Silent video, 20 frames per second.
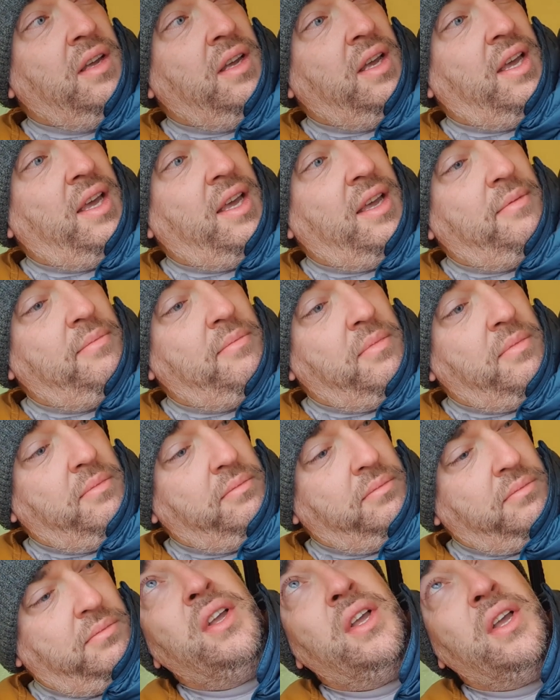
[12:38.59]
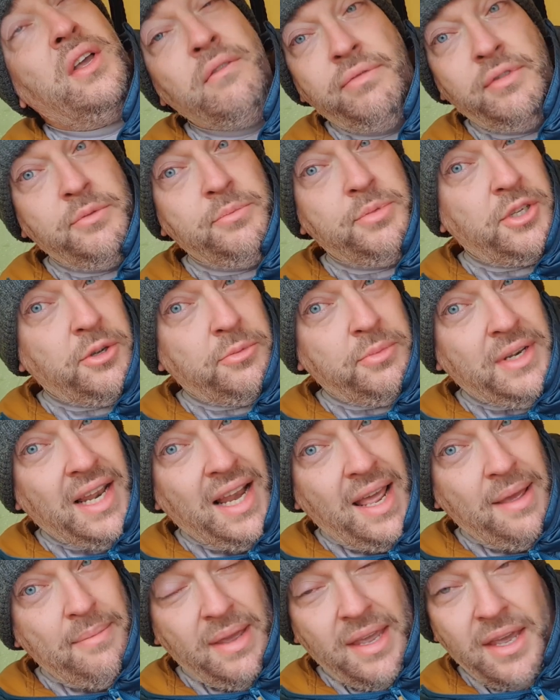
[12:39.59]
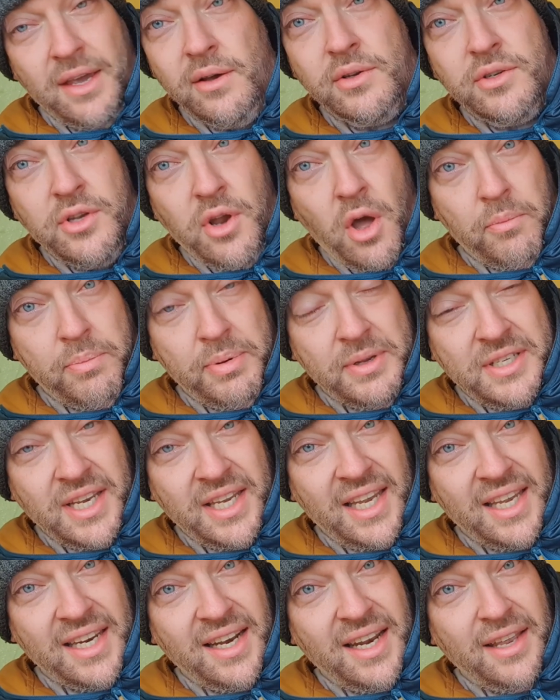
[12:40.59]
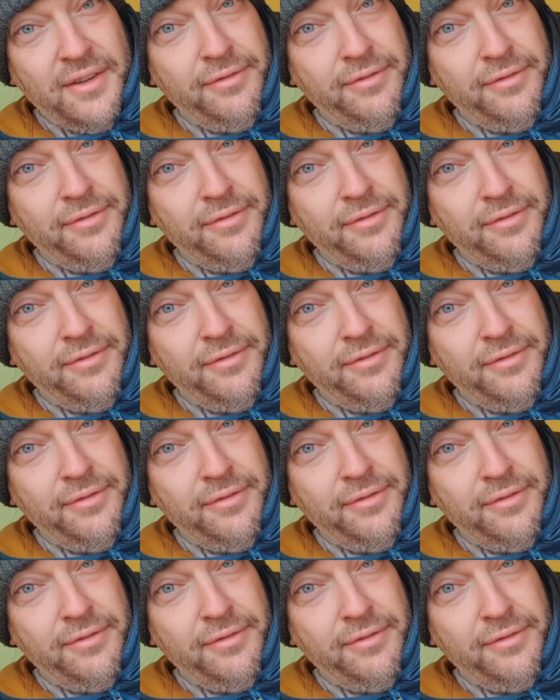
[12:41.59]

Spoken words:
But somebody like me who's not particularly